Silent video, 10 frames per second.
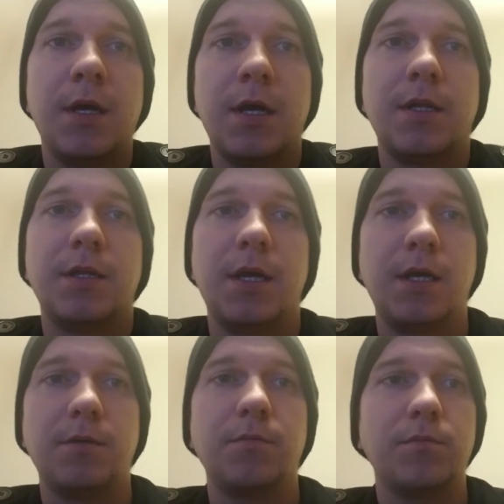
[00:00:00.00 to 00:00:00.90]
and
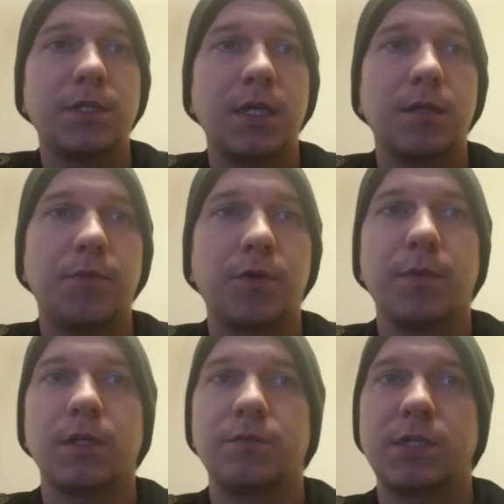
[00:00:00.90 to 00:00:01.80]
they take the
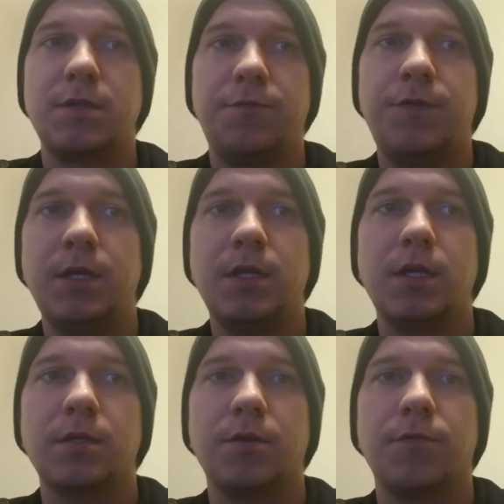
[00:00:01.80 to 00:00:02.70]
Pokemon that is
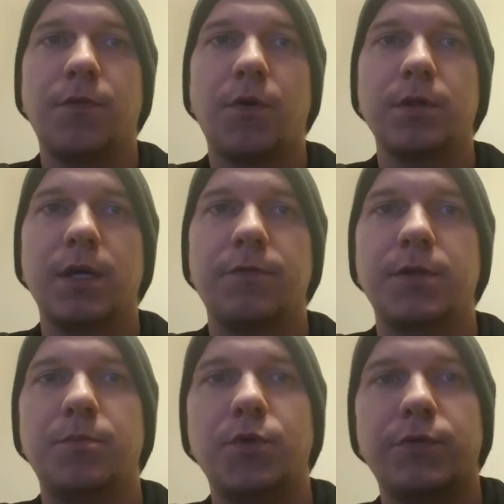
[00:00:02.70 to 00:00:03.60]
defending their far left
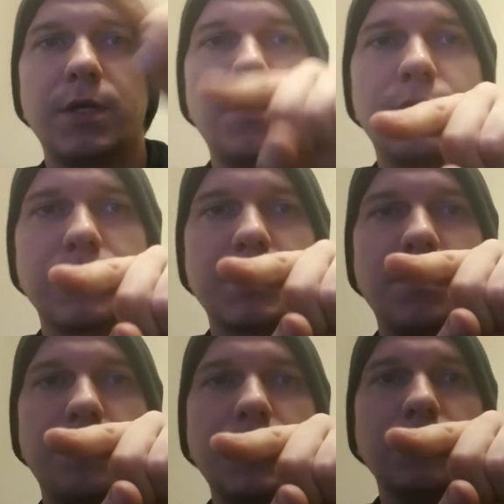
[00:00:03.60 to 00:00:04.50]
and move it over to
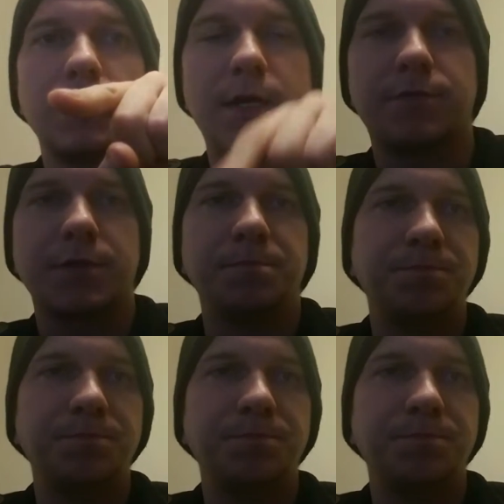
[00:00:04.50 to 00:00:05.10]
their middle left.